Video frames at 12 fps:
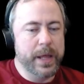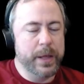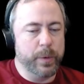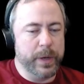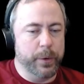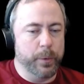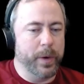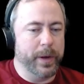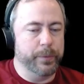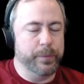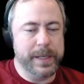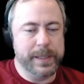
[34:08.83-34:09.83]
you know, one of
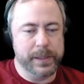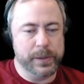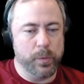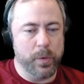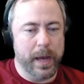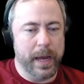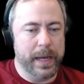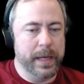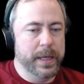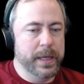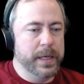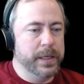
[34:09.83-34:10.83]
the reasons why
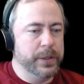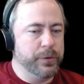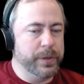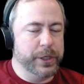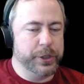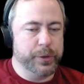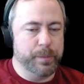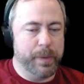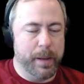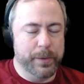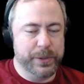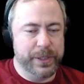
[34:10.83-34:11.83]
traditional
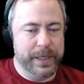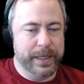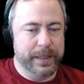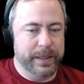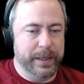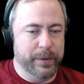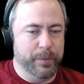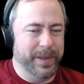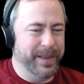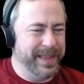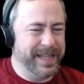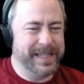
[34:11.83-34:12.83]
publishing, you know,
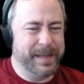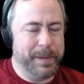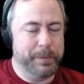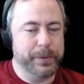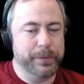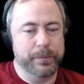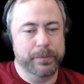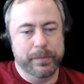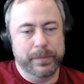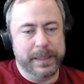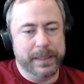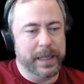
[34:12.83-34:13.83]
one of the things that people
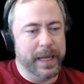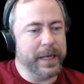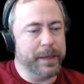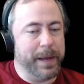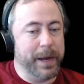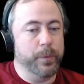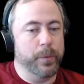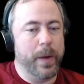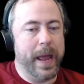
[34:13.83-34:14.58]
didn't like about it,